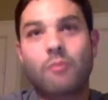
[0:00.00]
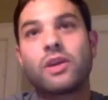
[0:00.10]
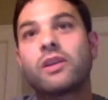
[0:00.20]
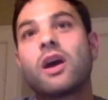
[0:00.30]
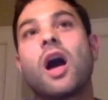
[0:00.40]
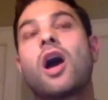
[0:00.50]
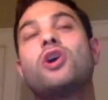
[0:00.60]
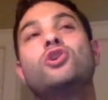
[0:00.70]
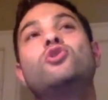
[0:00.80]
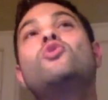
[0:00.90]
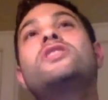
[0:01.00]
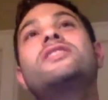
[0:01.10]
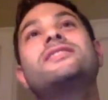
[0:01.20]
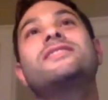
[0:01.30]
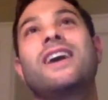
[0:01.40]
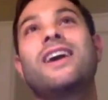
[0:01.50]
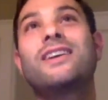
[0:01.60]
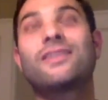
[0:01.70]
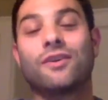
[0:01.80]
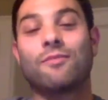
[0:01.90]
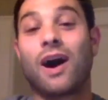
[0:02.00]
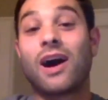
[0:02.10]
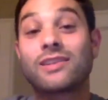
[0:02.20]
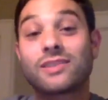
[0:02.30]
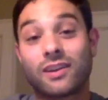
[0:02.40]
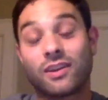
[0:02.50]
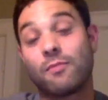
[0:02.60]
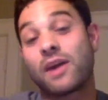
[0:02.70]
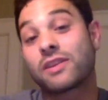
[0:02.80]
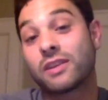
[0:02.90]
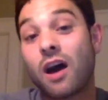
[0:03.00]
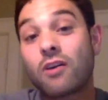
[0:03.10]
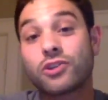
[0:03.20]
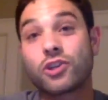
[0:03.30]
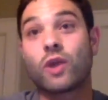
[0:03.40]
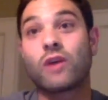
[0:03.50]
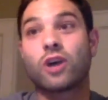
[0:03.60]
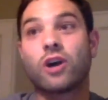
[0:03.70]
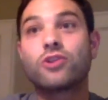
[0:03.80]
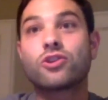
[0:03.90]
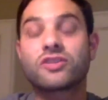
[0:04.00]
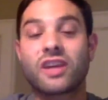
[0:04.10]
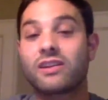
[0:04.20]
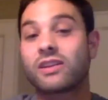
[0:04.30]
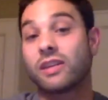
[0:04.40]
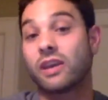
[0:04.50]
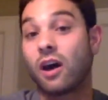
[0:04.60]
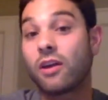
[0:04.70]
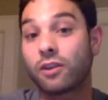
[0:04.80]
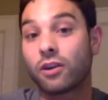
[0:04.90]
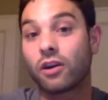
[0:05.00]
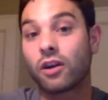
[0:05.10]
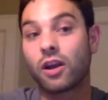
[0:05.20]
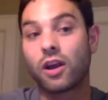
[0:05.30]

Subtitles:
I mean, you can take the mindset and a methodology around understanding the other